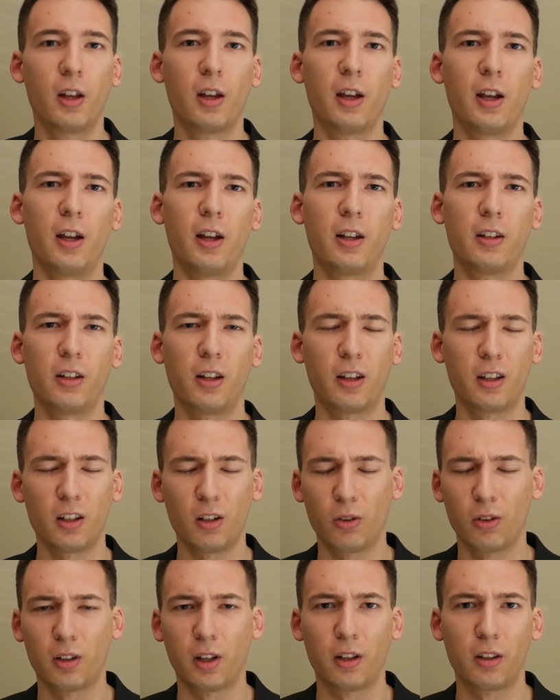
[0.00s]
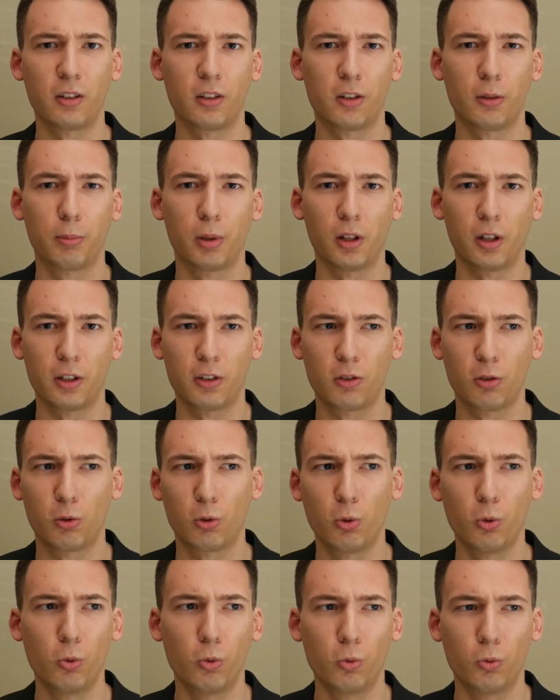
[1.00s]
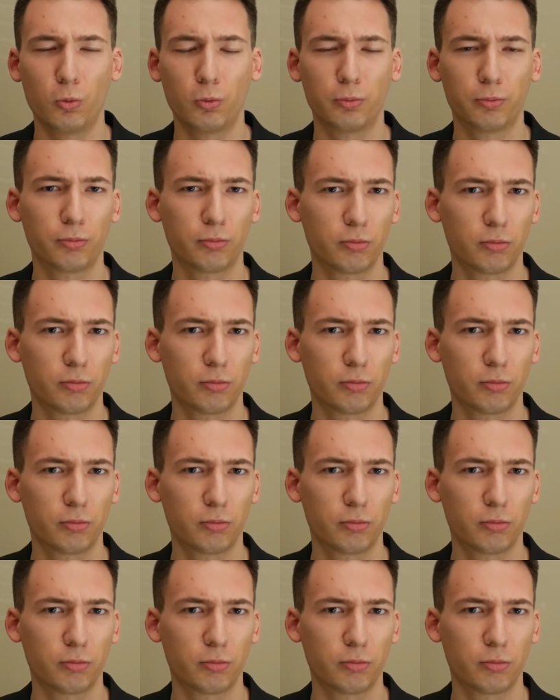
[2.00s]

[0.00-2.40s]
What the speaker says: And a lot of this applies to